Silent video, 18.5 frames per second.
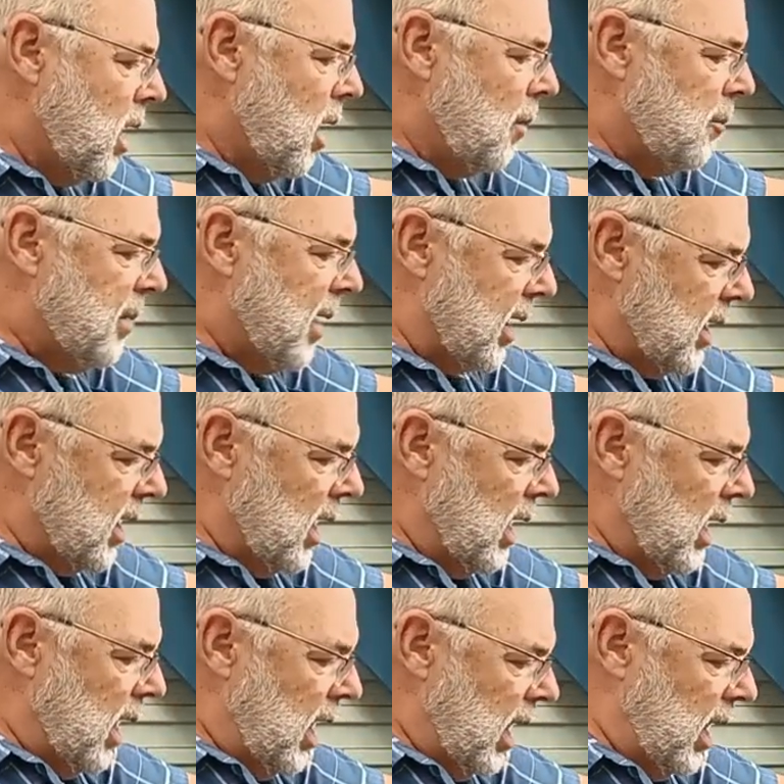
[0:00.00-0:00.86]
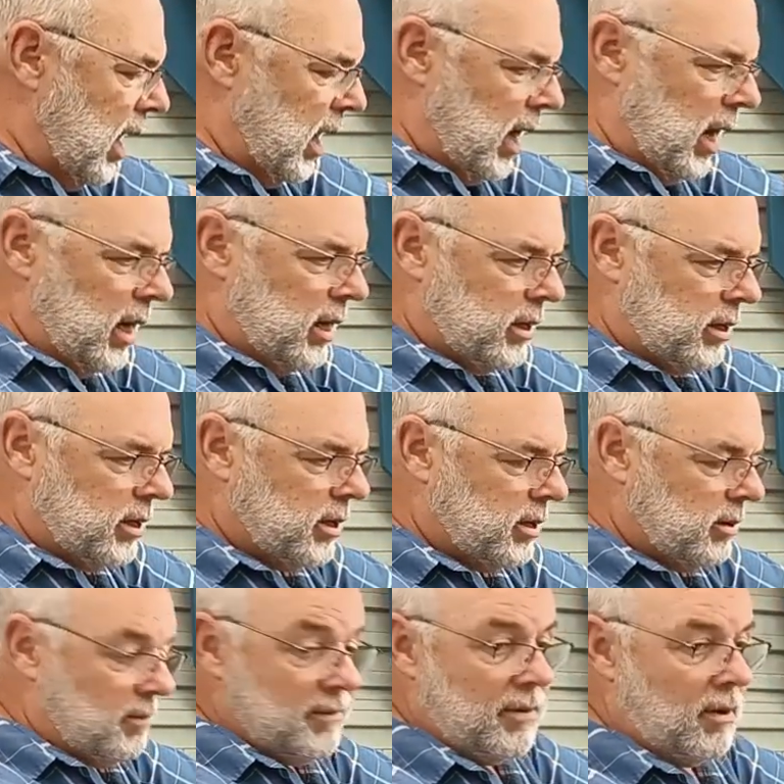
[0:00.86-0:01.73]
But it's
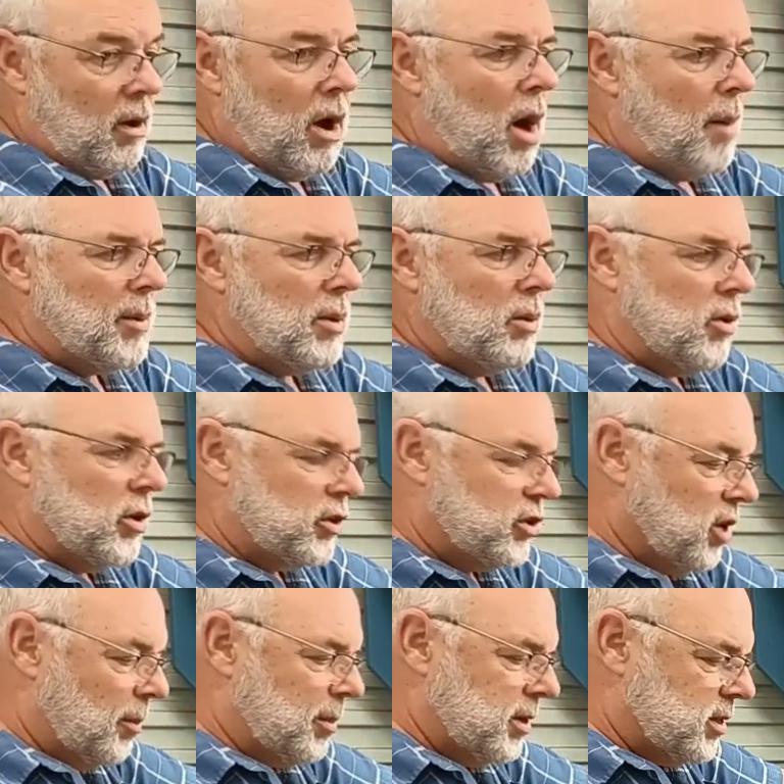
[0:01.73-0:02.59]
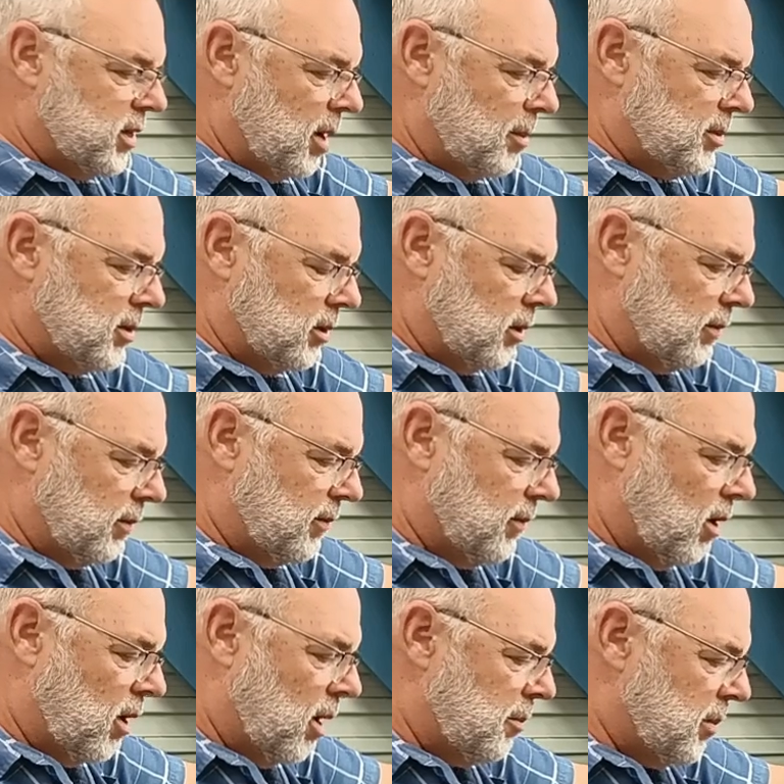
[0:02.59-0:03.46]
for a hobby workshop, it's absolutely
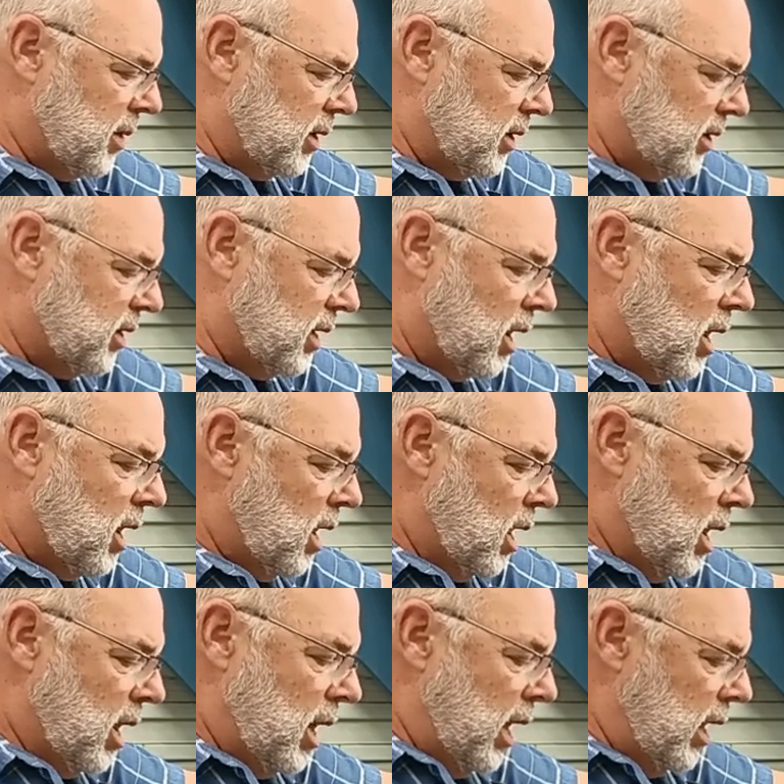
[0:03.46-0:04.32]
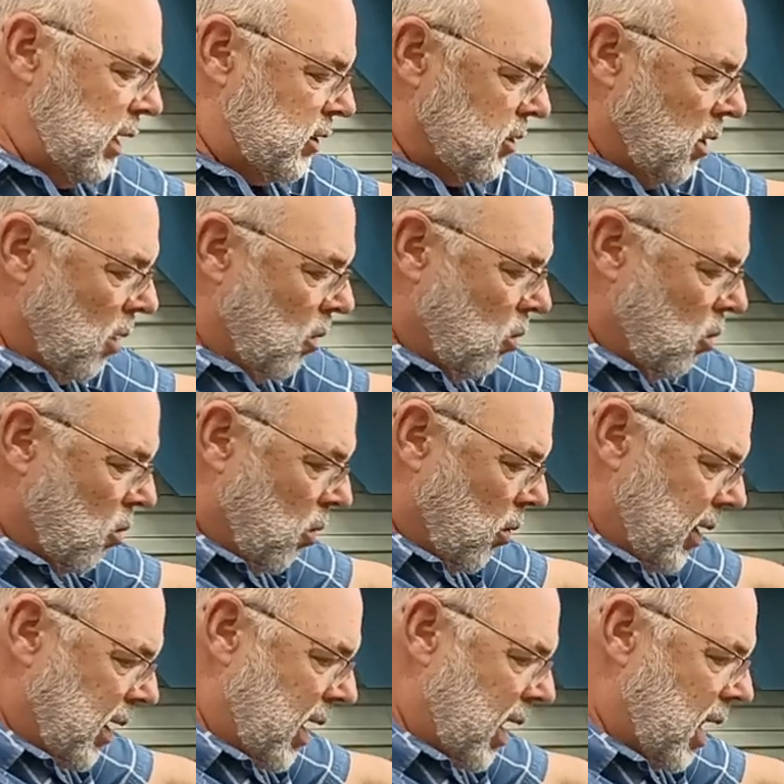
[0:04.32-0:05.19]
fine. But it's not worn
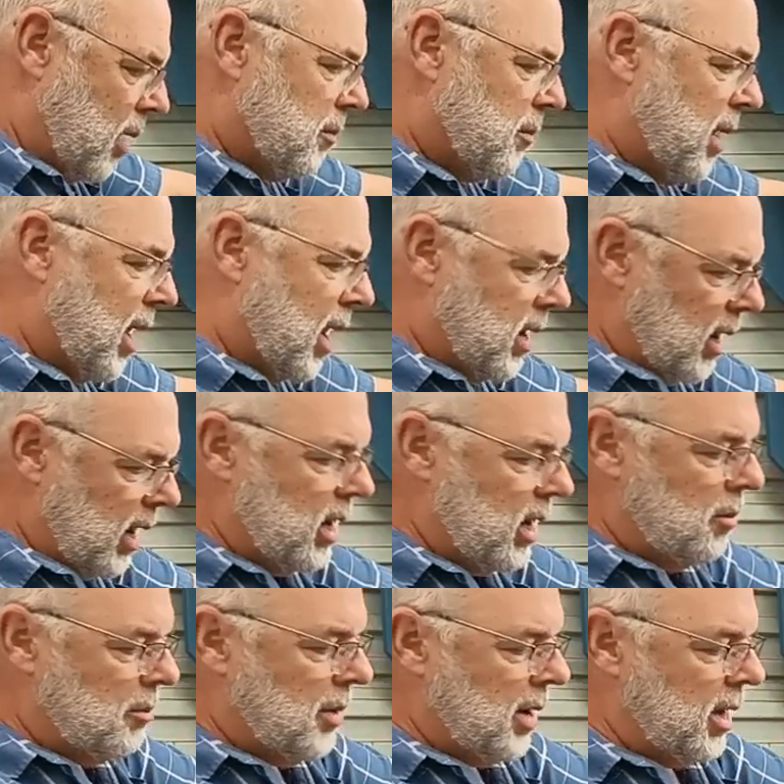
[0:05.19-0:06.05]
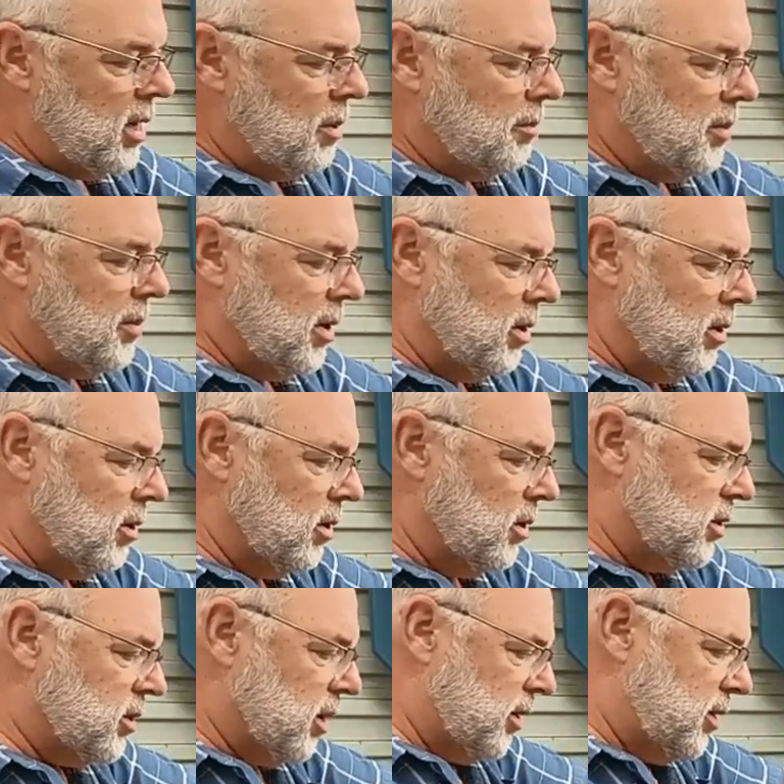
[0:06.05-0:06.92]
out, but it had been
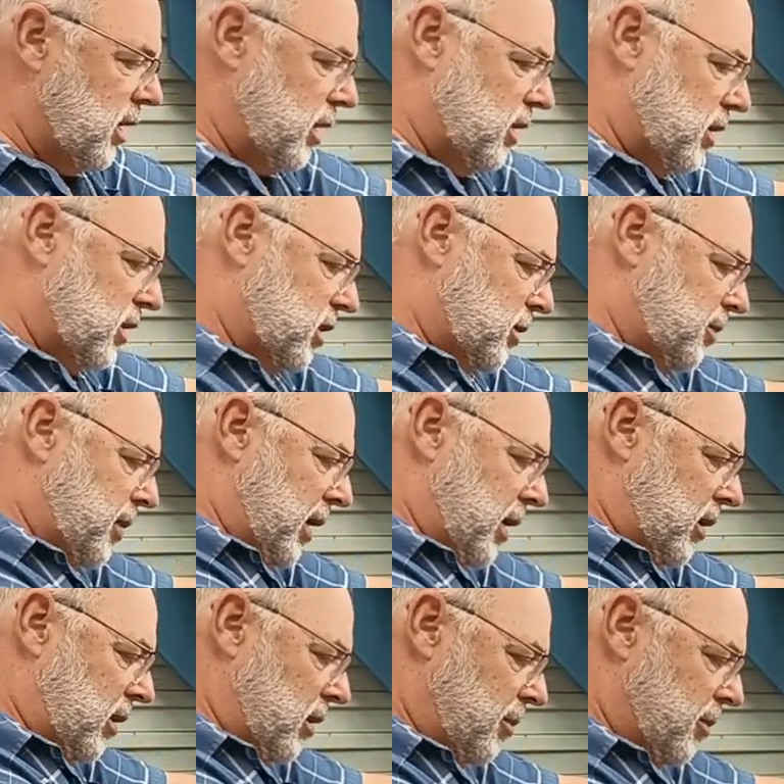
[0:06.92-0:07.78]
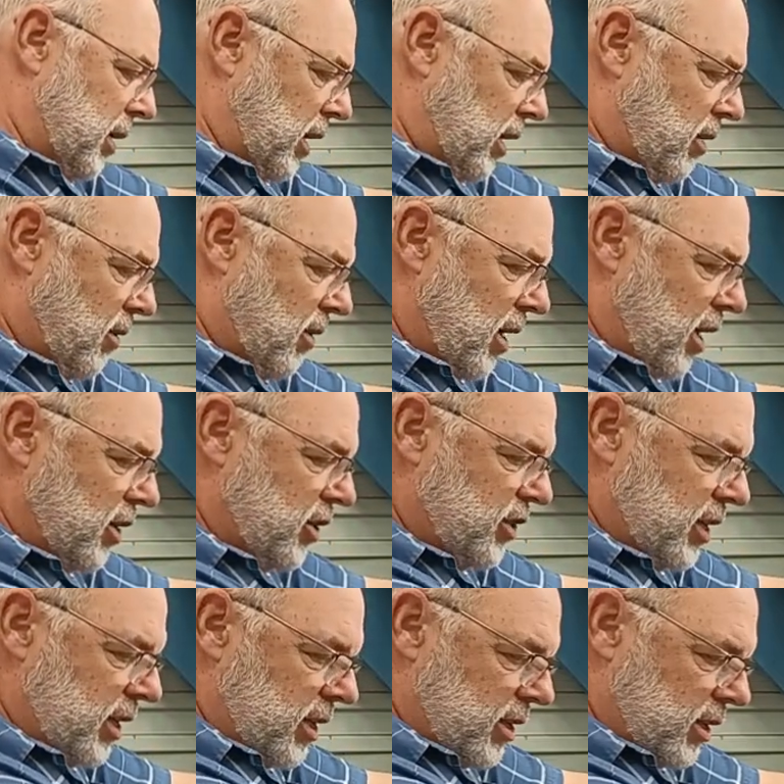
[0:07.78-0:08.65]
abused. I think the spindle had been crashed
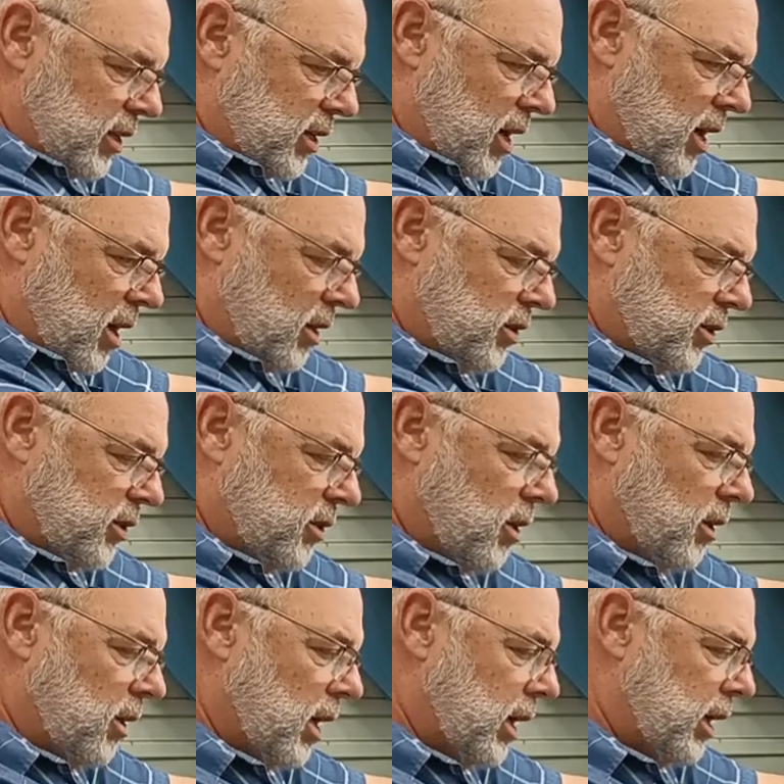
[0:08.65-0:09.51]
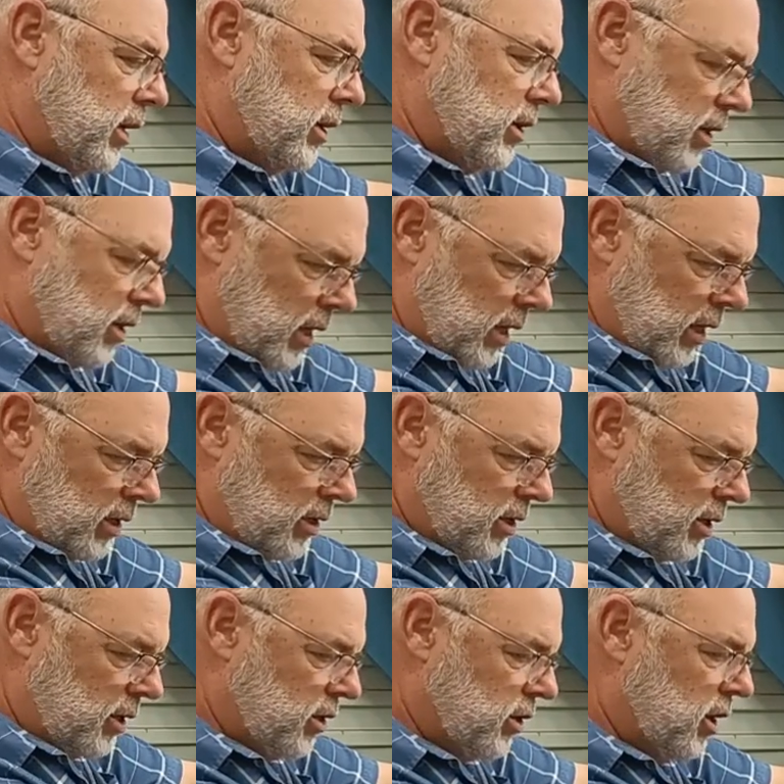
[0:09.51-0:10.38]
into the tailstock, into
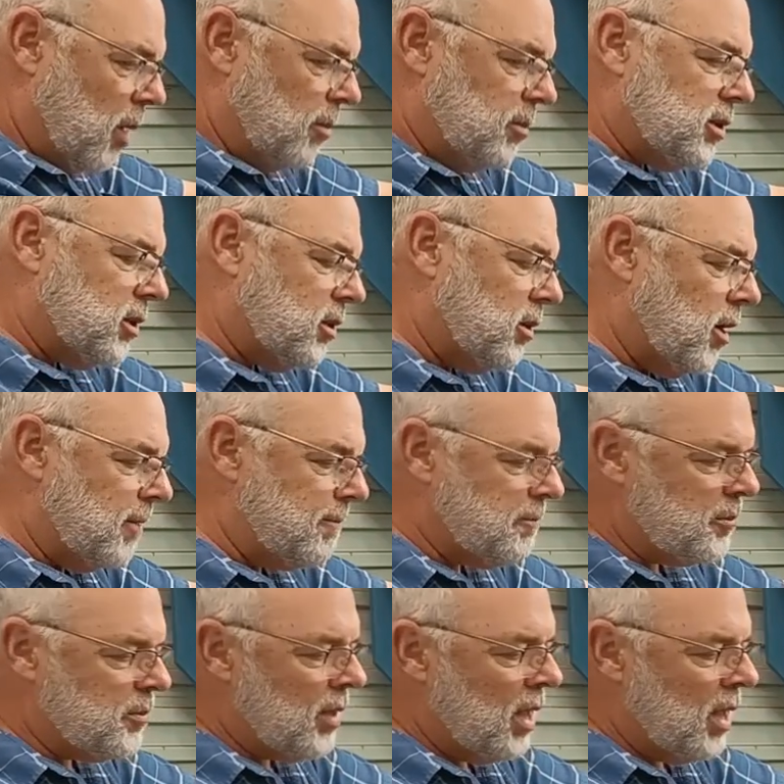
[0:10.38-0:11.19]
the top slide.